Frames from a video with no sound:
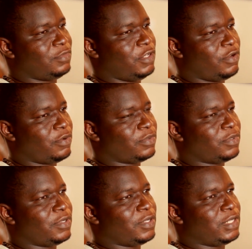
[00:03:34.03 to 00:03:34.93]
You know,
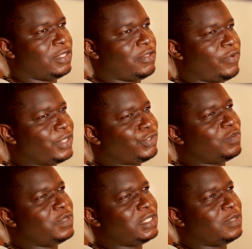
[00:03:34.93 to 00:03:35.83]
the
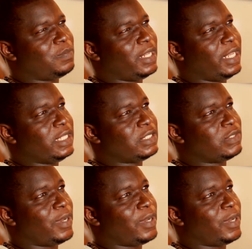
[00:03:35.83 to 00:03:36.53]
restroom is a place